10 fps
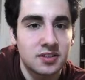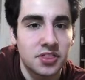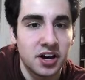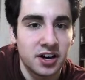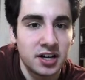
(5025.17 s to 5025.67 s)

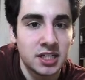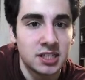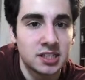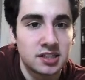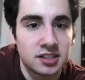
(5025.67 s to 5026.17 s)
the
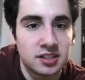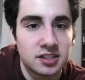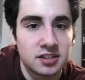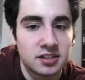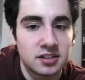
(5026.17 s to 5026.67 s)

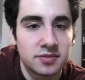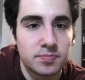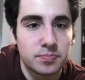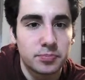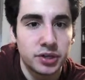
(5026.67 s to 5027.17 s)

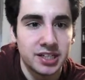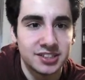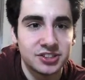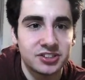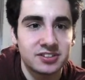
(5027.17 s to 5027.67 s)

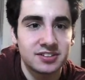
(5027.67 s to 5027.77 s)
bridge.